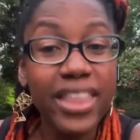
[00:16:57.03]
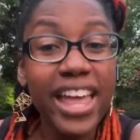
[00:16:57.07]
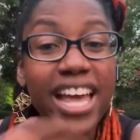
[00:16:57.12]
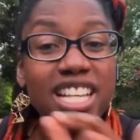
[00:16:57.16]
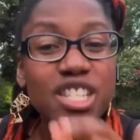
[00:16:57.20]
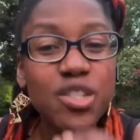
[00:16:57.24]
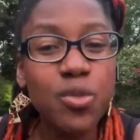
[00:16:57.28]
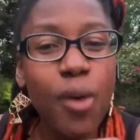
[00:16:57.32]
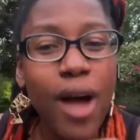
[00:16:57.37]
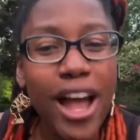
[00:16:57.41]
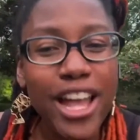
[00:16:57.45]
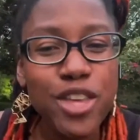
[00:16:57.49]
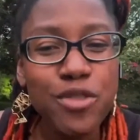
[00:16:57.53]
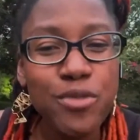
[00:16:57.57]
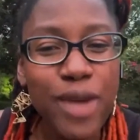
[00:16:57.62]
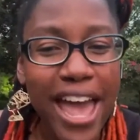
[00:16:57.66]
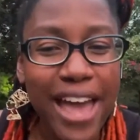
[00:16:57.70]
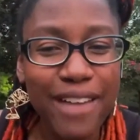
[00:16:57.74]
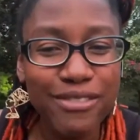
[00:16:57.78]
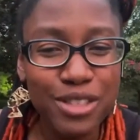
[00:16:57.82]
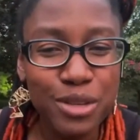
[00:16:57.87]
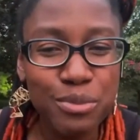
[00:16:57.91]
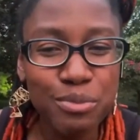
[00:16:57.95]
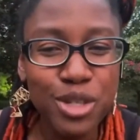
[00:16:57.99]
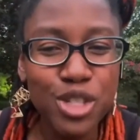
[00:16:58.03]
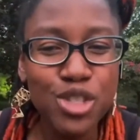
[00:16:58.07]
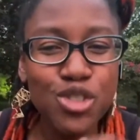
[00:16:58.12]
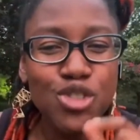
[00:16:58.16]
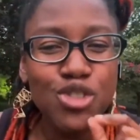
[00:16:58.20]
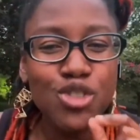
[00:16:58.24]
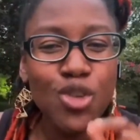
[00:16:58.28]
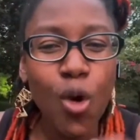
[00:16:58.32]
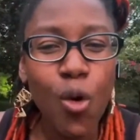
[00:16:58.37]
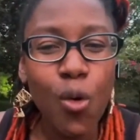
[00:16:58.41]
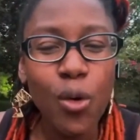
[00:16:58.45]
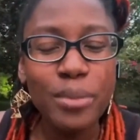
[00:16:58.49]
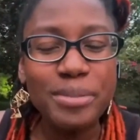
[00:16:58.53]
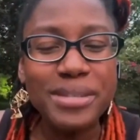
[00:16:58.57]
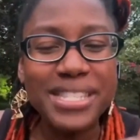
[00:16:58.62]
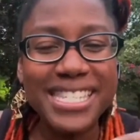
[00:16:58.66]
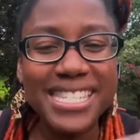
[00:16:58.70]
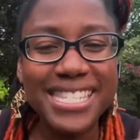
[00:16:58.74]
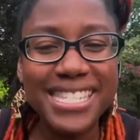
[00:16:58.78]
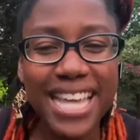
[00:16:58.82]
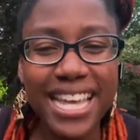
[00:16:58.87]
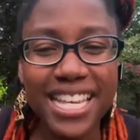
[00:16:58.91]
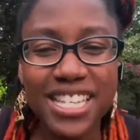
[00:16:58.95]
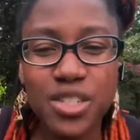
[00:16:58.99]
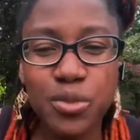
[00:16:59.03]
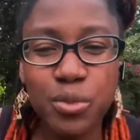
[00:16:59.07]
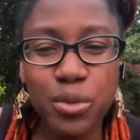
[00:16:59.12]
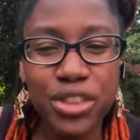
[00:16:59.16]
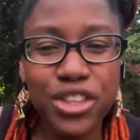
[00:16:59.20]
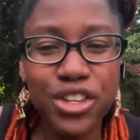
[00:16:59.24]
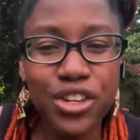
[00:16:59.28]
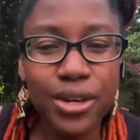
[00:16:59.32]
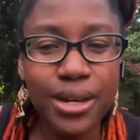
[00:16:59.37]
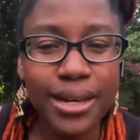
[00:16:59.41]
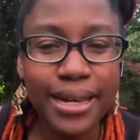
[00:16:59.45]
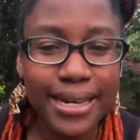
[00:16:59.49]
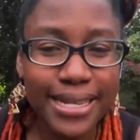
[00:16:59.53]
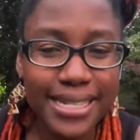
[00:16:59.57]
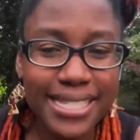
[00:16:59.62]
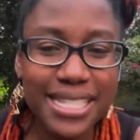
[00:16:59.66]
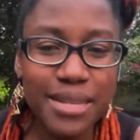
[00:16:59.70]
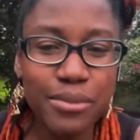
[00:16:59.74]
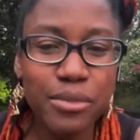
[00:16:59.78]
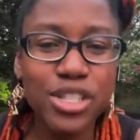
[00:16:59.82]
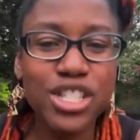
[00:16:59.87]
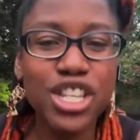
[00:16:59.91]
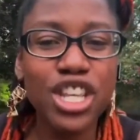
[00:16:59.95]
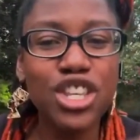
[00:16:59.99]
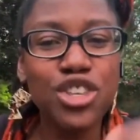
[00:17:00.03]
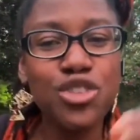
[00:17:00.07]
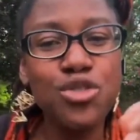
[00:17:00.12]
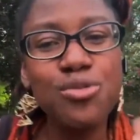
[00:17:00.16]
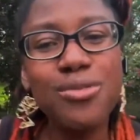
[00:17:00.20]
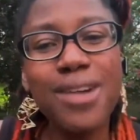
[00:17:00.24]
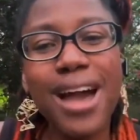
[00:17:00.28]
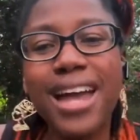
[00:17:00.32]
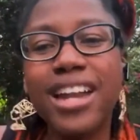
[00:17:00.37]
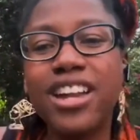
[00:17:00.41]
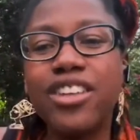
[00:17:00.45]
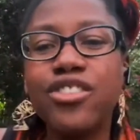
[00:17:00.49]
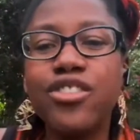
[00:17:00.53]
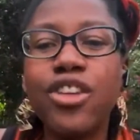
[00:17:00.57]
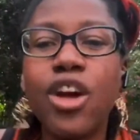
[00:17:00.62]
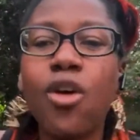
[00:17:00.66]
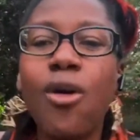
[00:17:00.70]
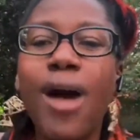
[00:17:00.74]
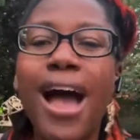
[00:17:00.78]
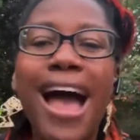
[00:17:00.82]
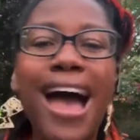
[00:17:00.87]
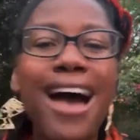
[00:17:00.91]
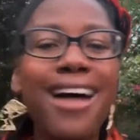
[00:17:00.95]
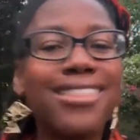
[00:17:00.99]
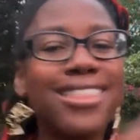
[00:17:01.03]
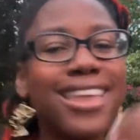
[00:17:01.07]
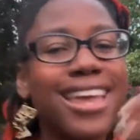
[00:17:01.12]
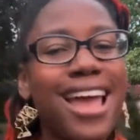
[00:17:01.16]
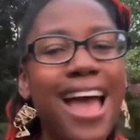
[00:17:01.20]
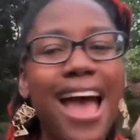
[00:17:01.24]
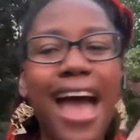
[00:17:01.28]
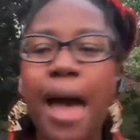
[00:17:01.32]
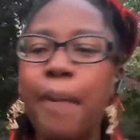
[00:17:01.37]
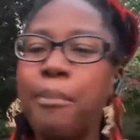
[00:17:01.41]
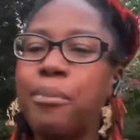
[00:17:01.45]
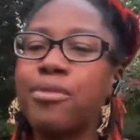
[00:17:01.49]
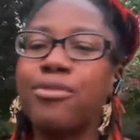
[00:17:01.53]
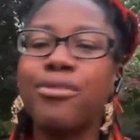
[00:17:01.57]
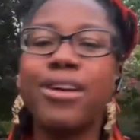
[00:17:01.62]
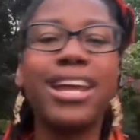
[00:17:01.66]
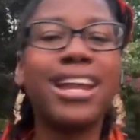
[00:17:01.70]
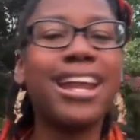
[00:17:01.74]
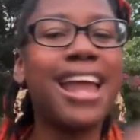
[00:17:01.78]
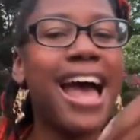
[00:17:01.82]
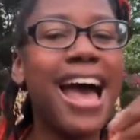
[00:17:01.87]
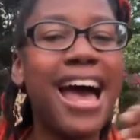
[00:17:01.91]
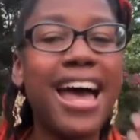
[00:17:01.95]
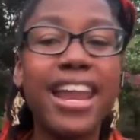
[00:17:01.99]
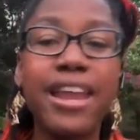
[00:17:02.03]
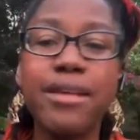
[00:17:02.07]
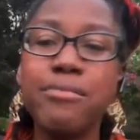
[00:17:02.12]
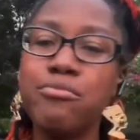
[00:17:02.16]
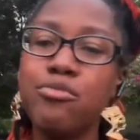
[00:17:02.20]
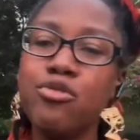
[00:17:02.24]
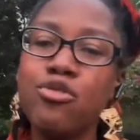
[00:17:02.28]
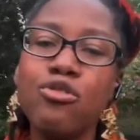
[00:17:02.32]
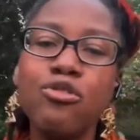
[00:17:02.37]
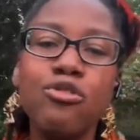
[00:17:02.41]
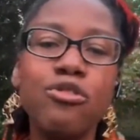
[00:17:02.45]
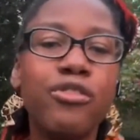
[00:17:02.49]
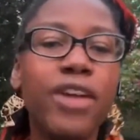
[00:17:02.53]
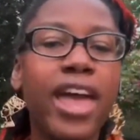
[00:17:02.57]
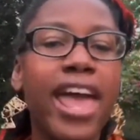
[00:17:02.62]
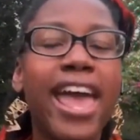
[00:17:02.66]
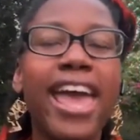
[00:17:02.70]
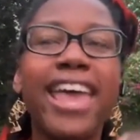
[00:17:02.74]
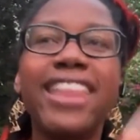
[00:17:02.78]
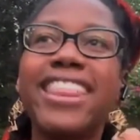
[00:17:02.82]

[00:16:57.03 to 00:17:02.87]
That's why you have to be so obsessed with your customers, and you got to know how they operate and how they move.